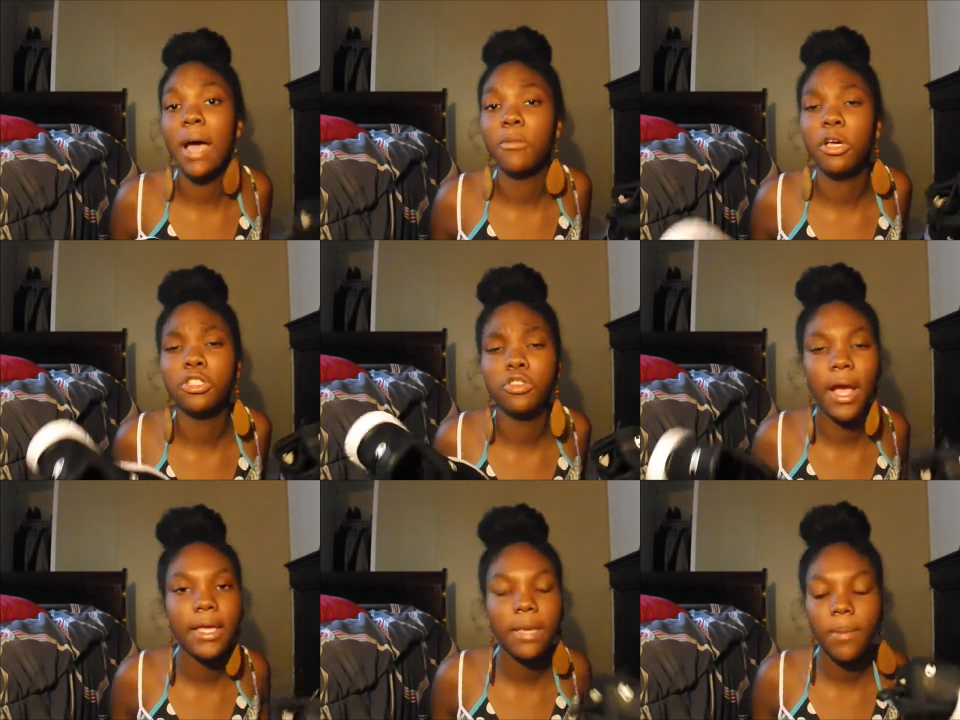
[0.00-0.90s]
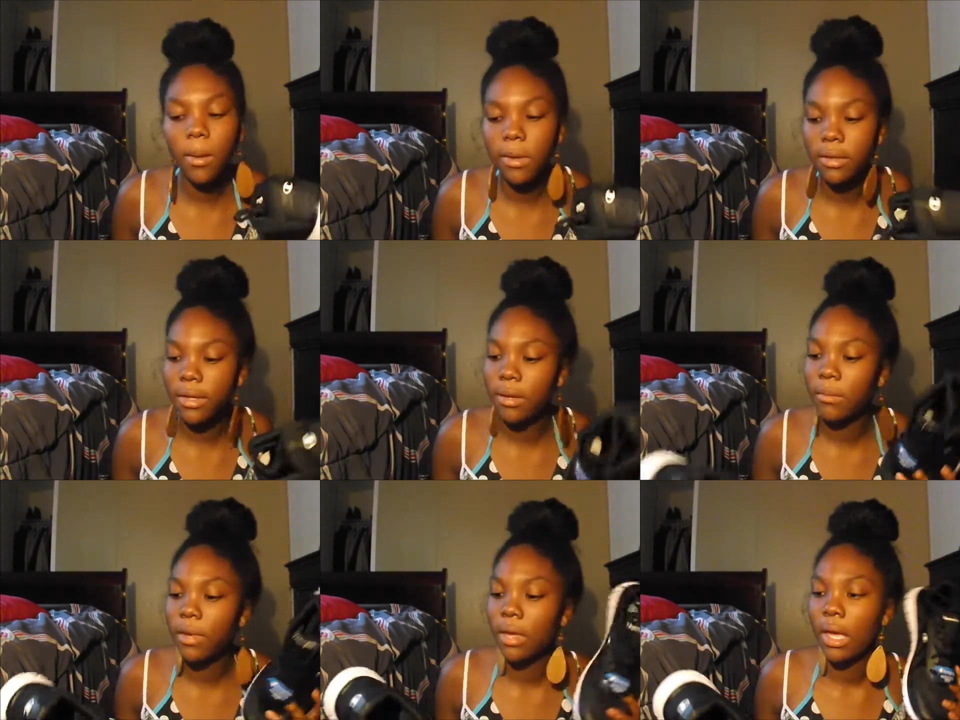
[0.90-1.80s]
I'm going to try and keep up with
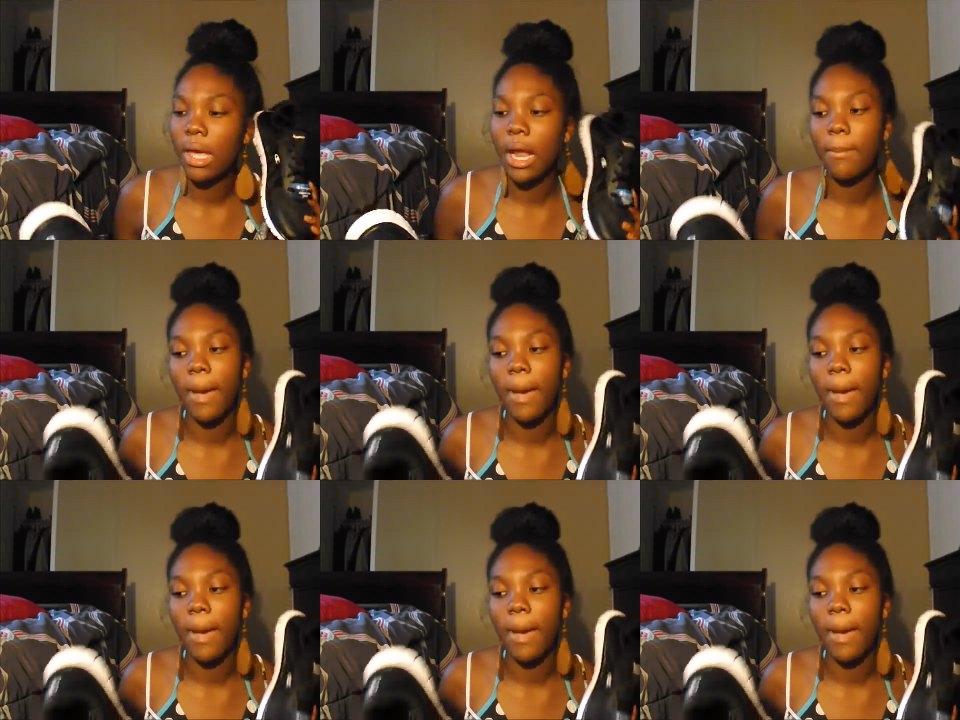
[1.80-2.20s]
them, and I